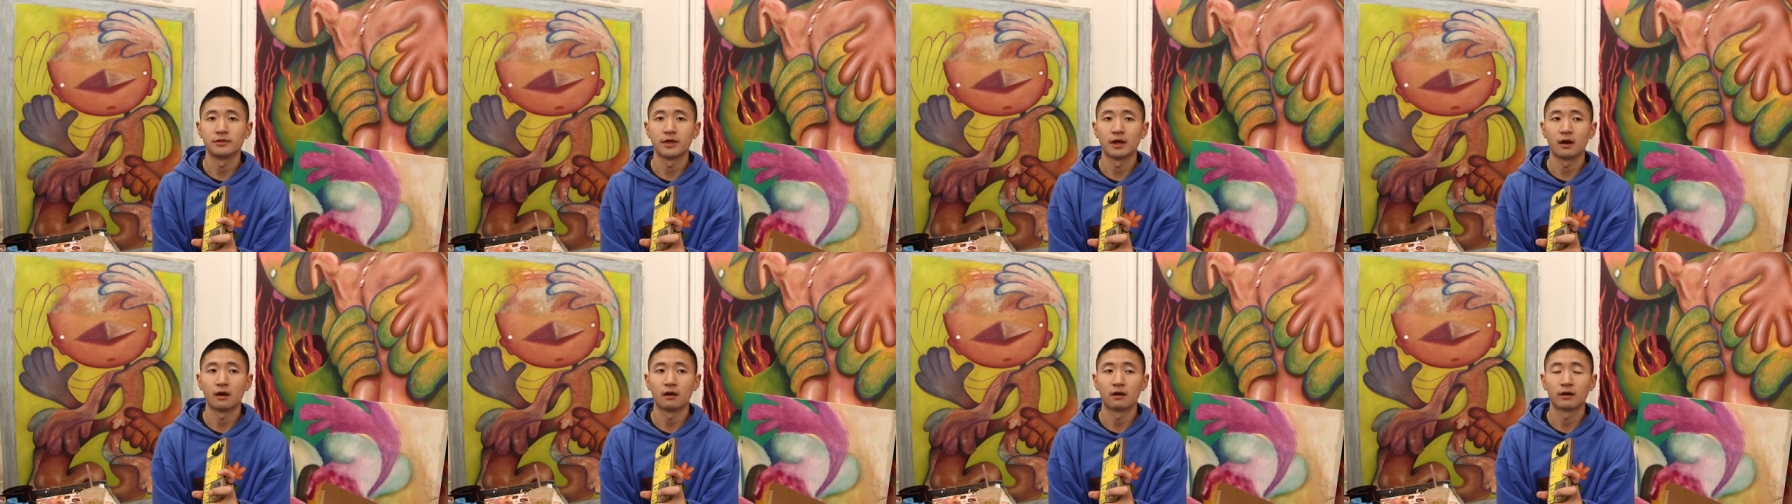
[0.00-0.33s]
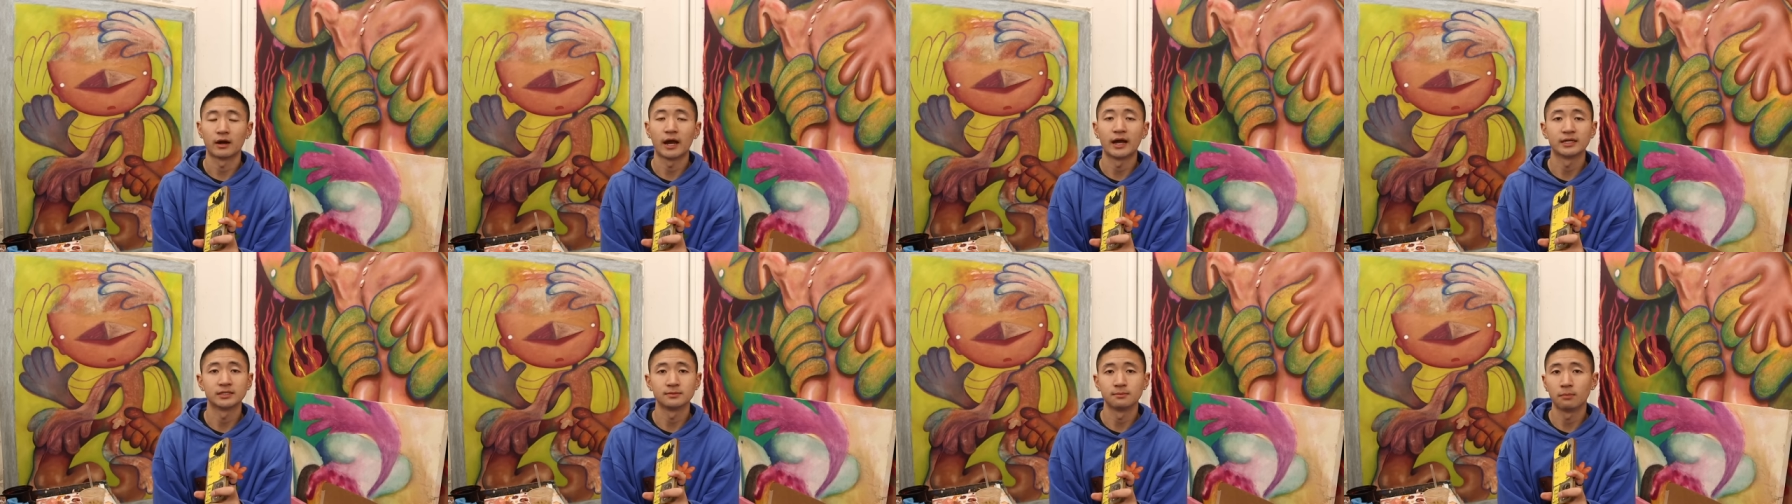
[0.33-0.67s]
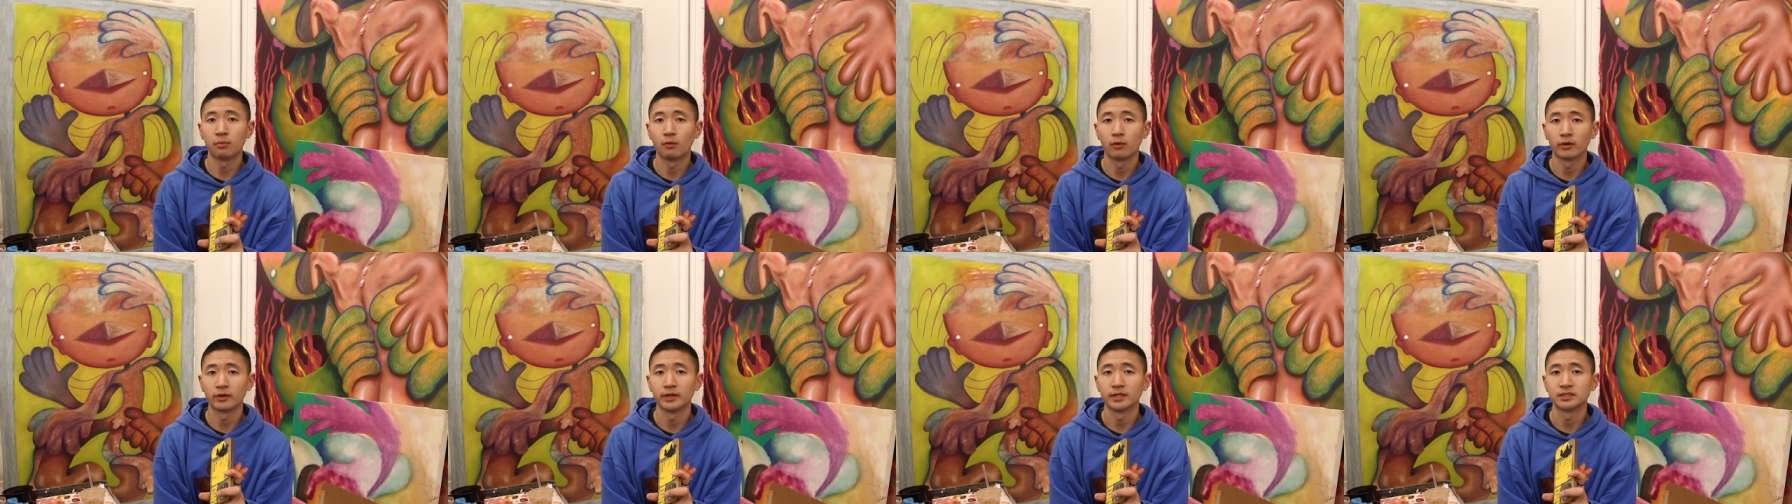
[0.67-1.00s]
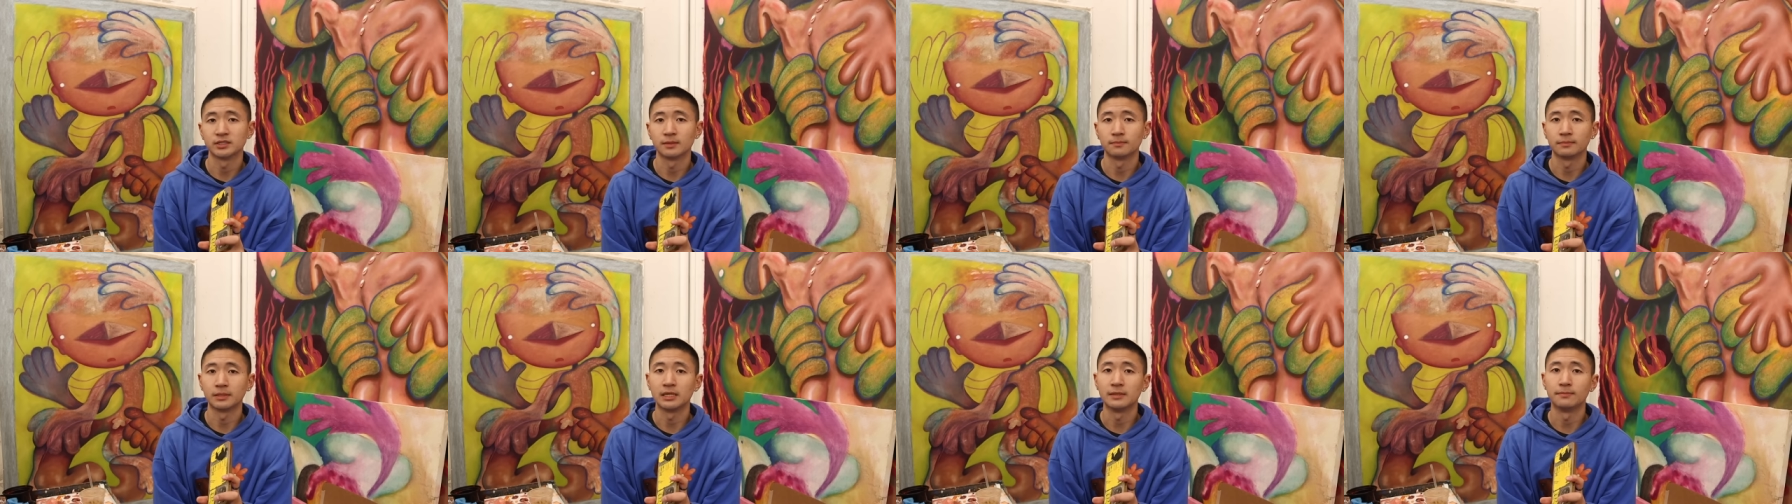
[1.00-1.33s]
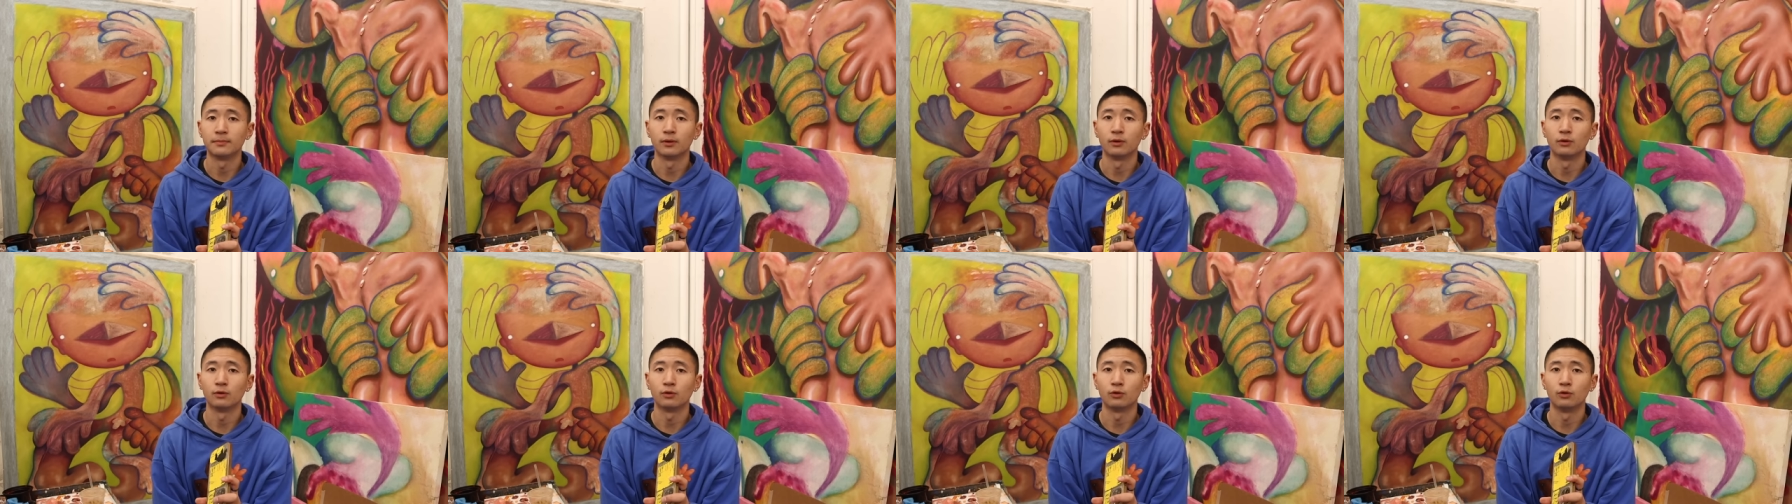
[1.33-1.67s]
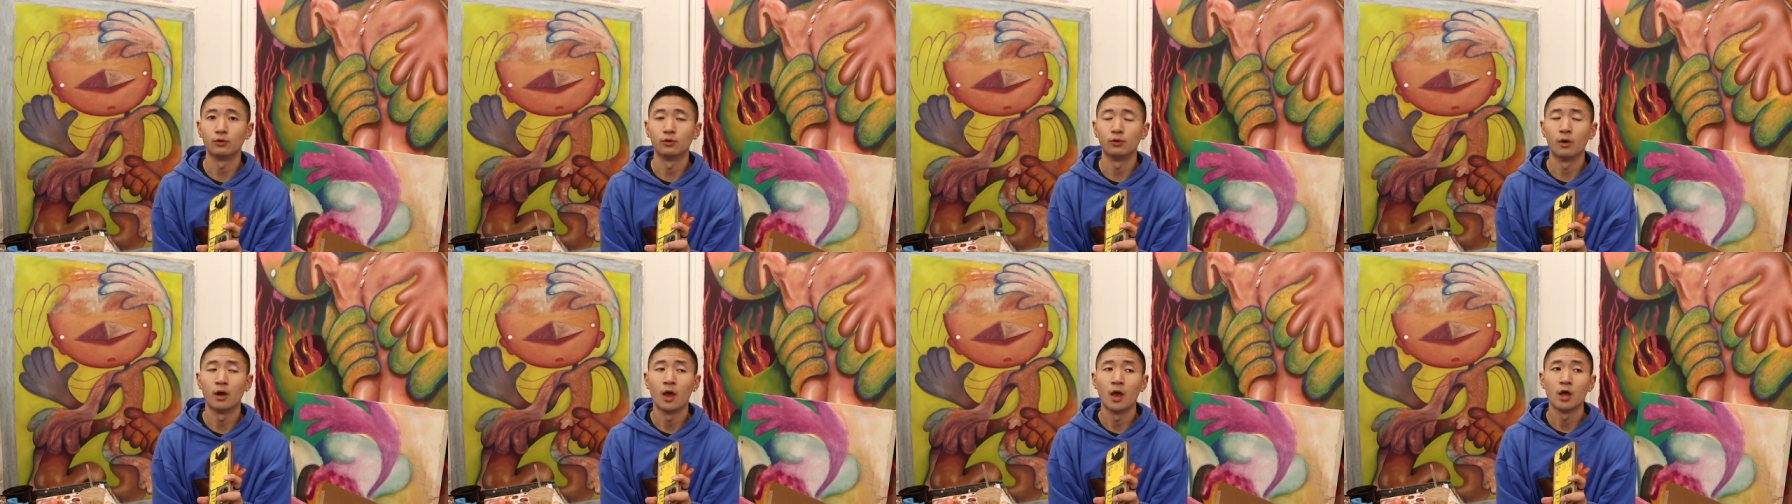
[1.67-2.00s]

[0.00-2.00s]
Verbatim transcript: that are as important as the people who